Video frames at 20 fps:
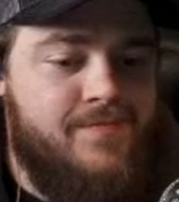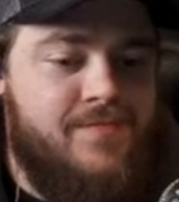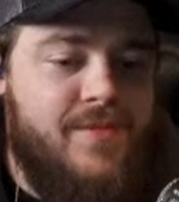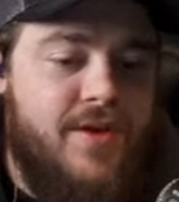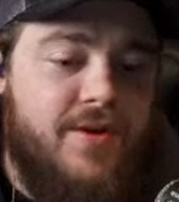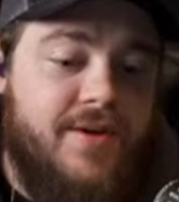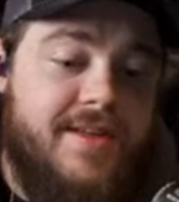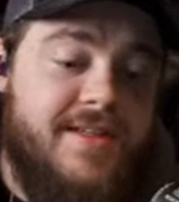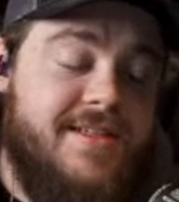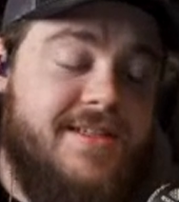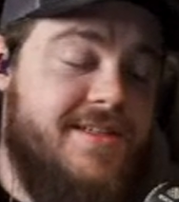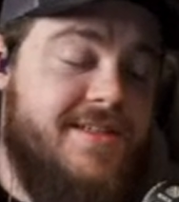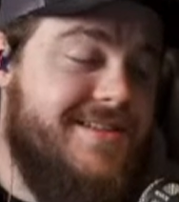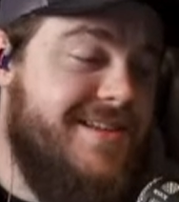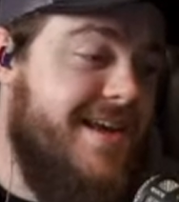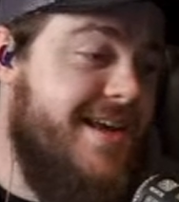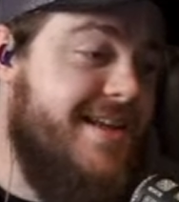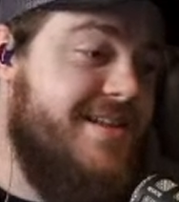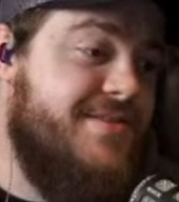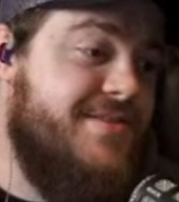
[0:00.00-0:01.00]
Dude,
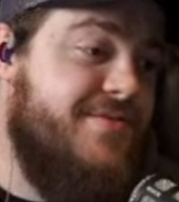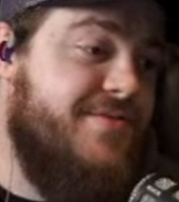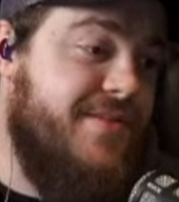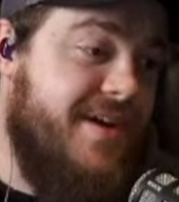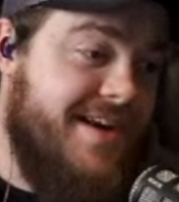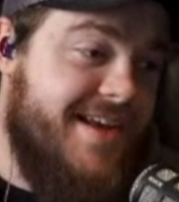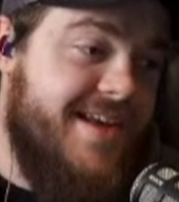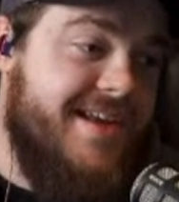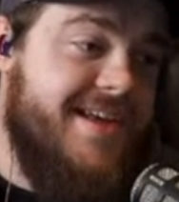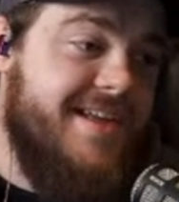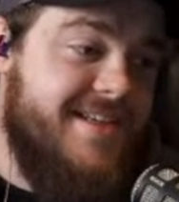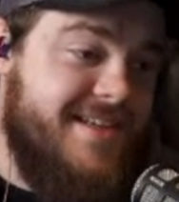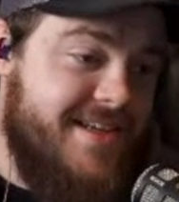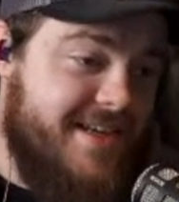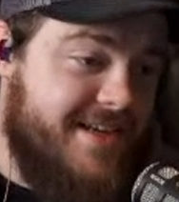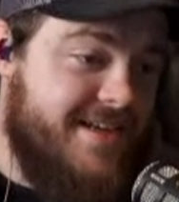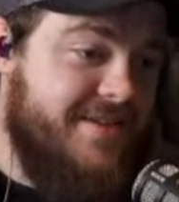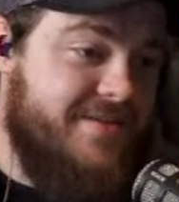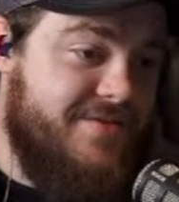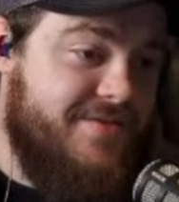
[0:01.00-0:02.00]
it's fucking
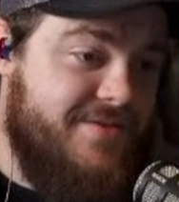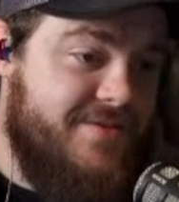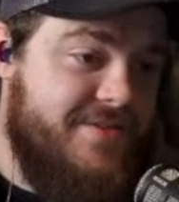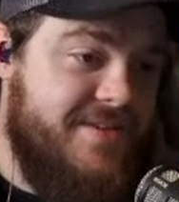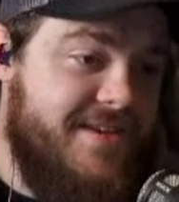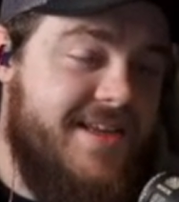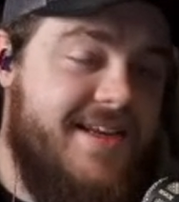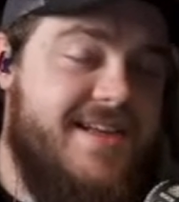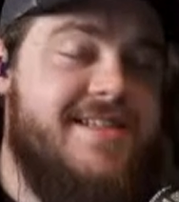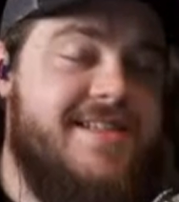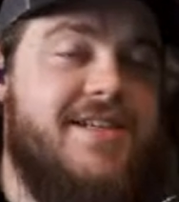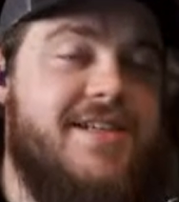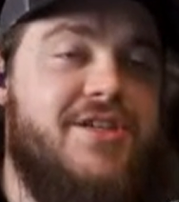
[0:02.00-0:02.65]
addictive. It is